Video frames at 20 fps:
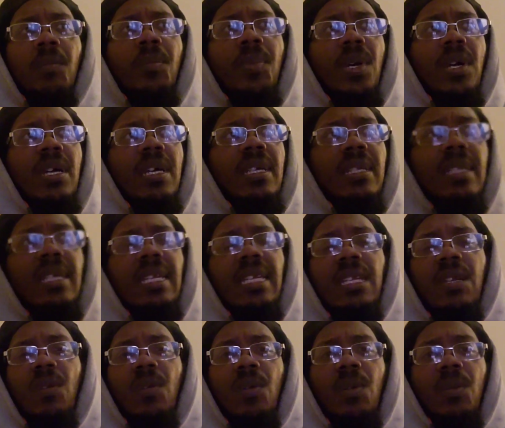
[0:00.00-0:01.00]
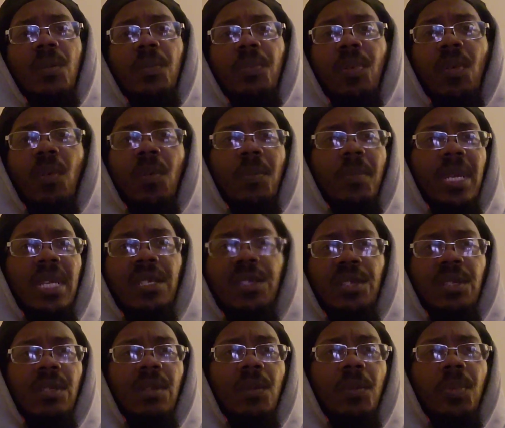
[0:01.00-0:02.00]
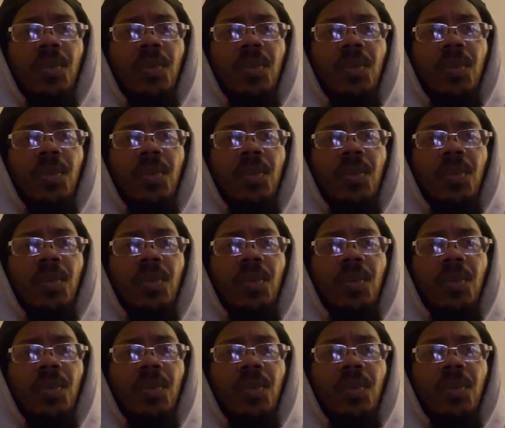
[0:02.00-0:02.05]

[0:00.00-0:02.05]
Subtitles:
but he on probation or